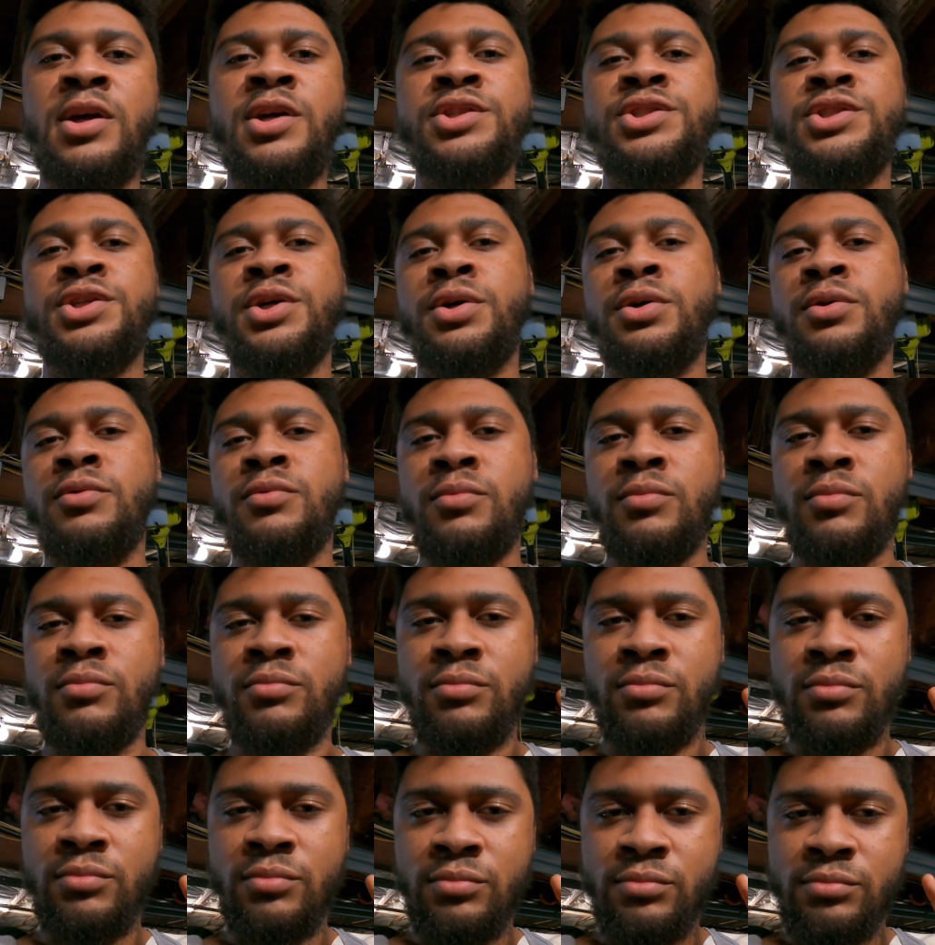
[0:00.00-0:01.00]
So
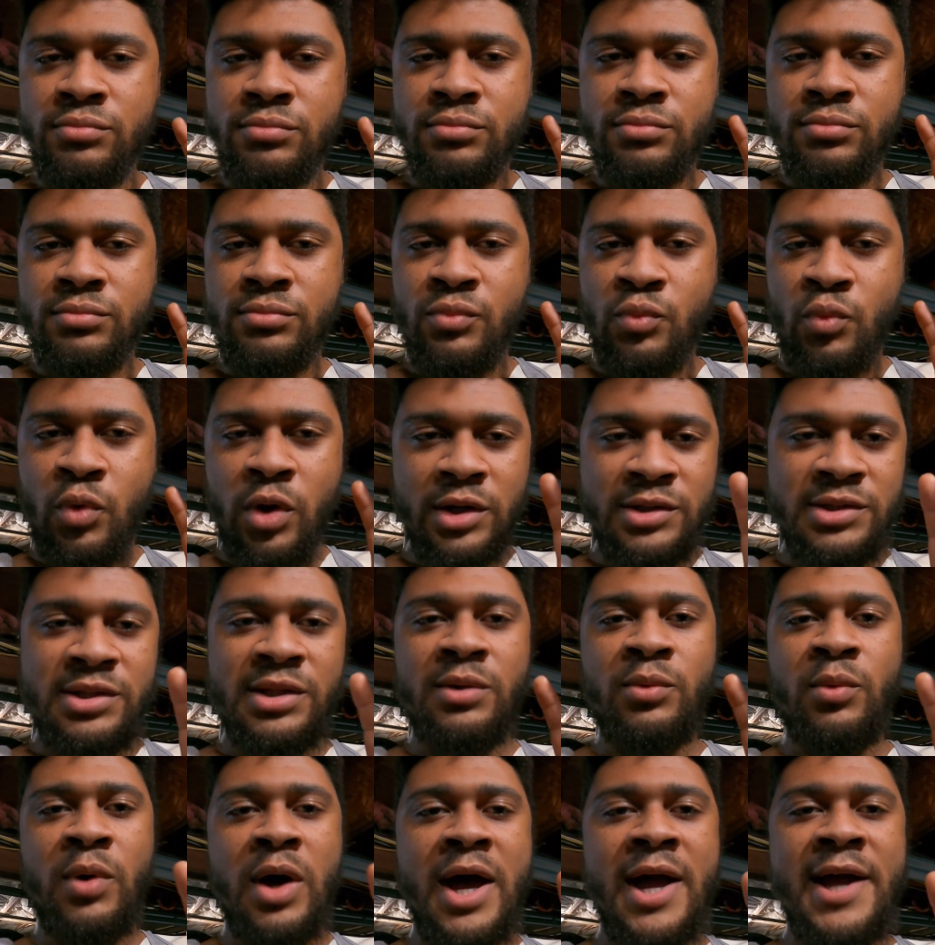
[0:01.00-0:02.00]
word to
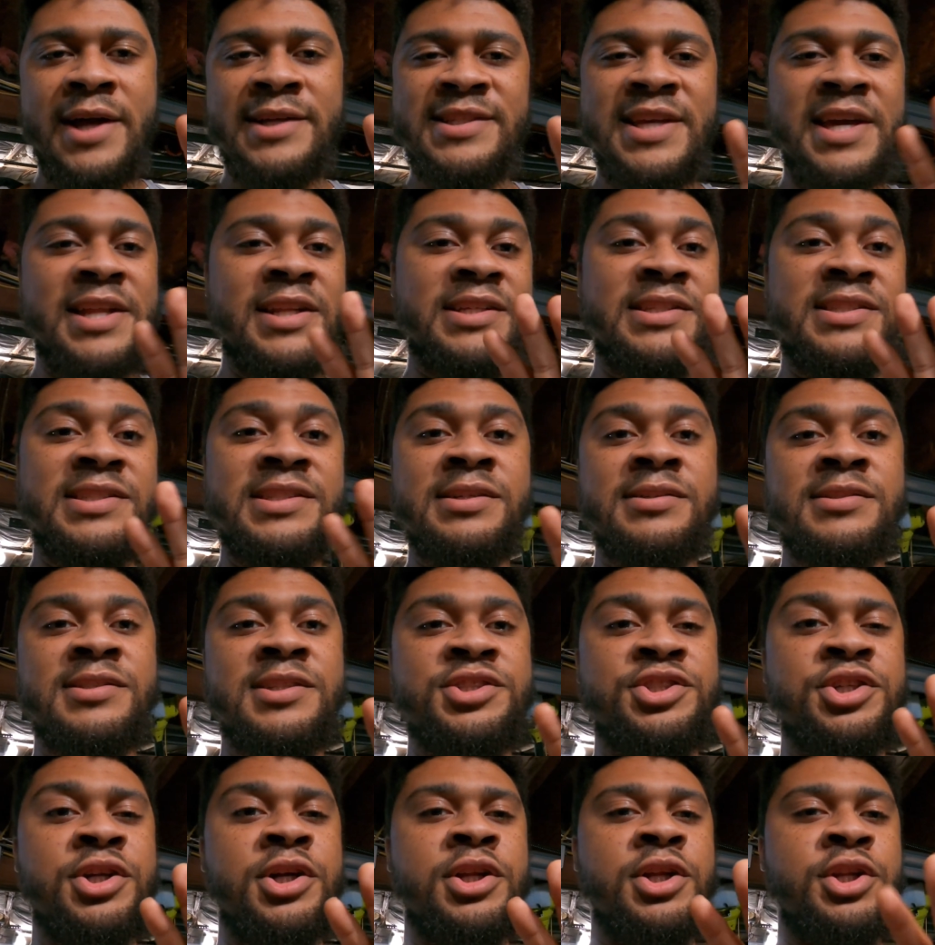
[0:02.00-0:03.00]
the wise, any seals
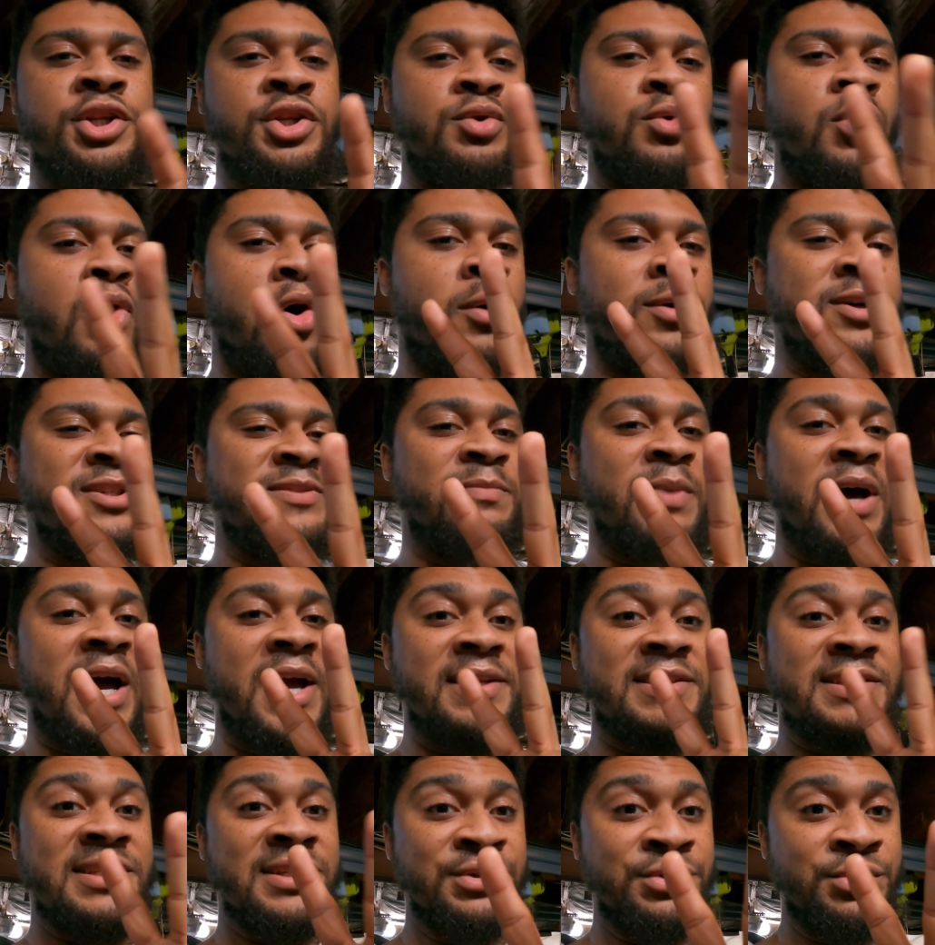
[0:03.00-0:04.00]
that you're going to do, always
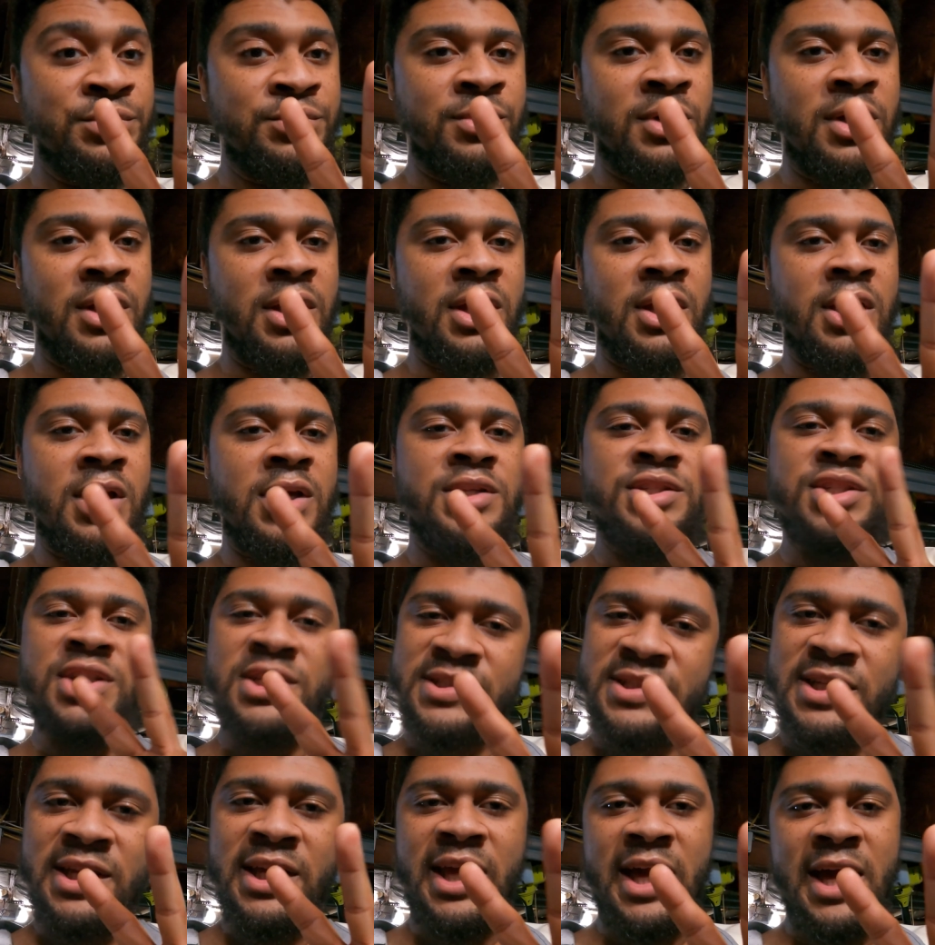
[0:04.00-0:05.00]
buy two
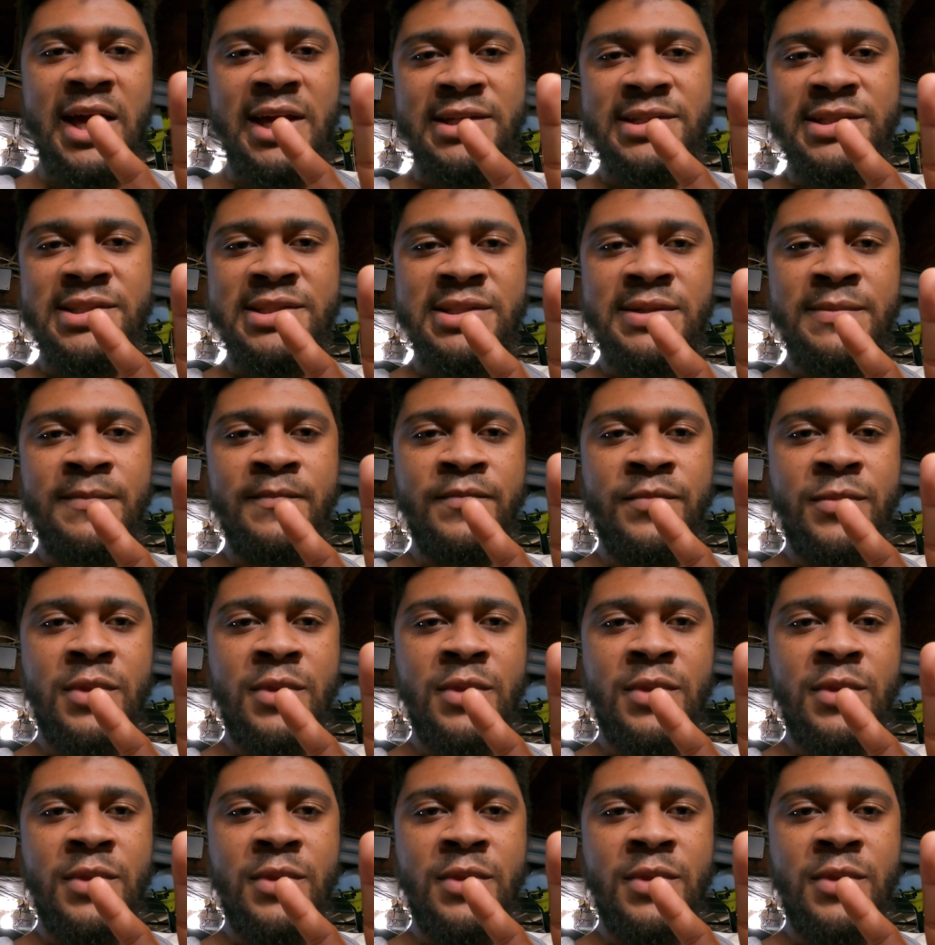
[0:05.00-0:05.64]
just in case.